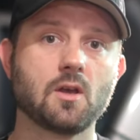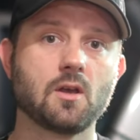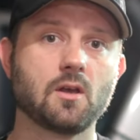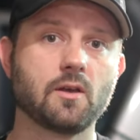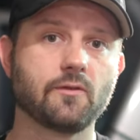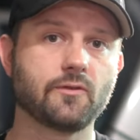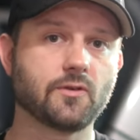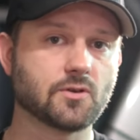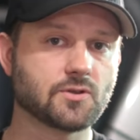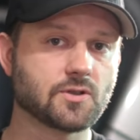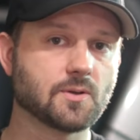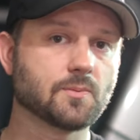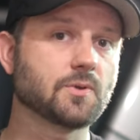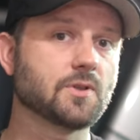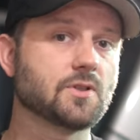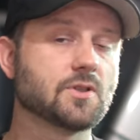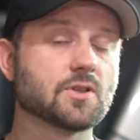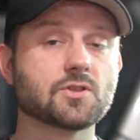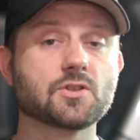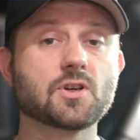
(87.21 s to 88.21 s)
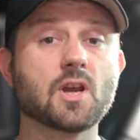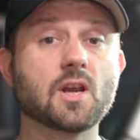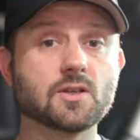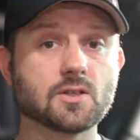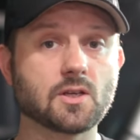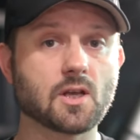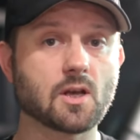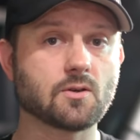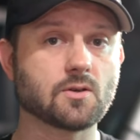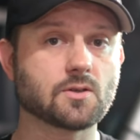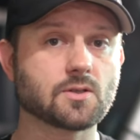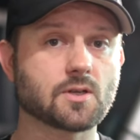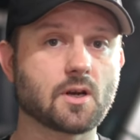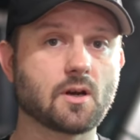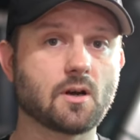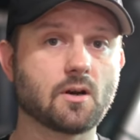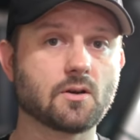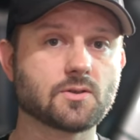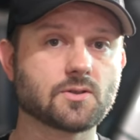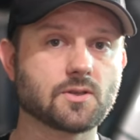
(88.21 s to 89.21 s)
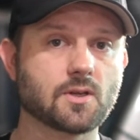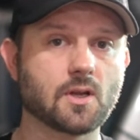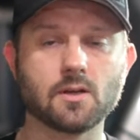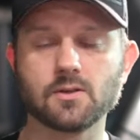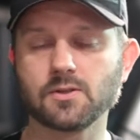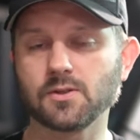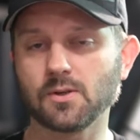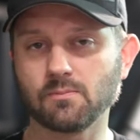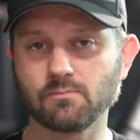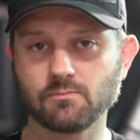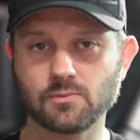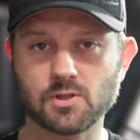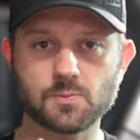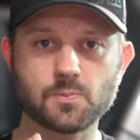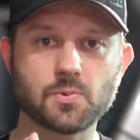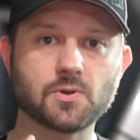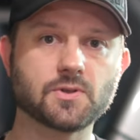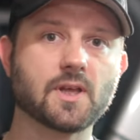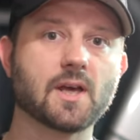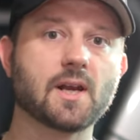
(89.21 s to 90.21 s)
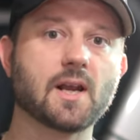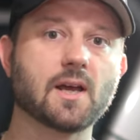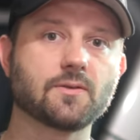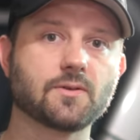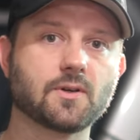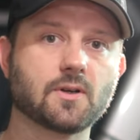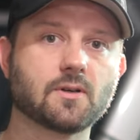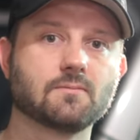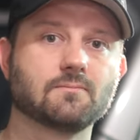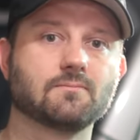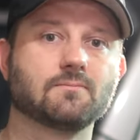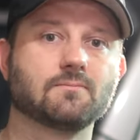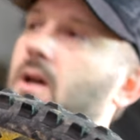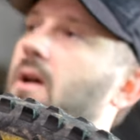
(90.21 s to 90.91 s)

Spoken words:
if you're simply just changing out your tires. So just putting that out there.